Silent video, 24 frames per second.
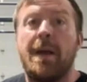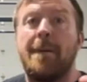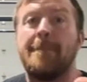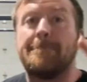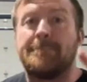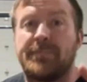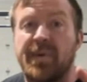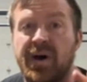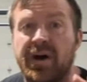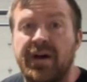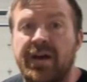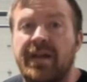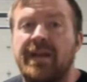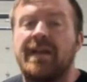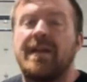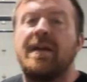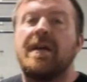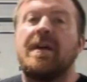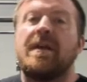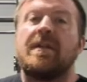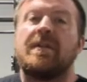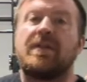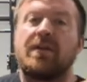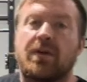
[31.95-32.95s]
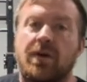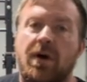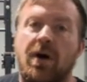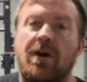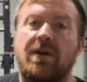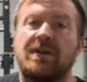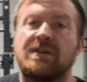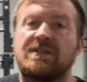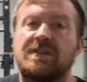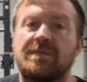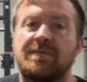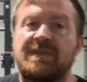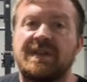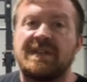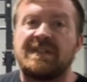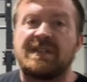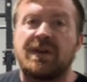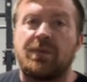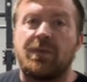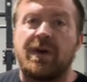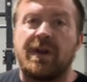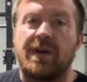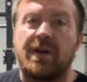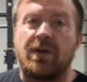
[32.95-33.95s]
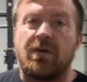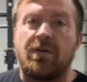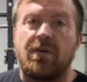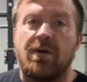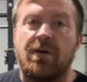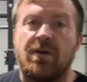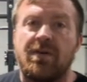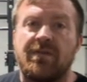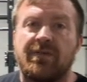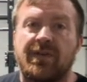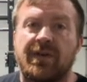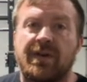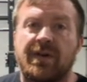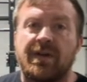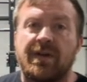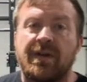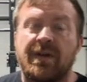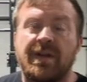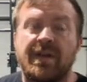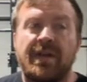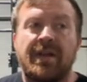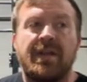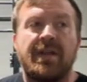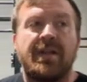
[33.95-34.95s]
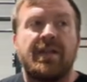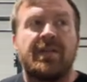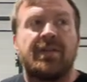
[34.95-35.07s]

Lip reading: but there are some things I want to go over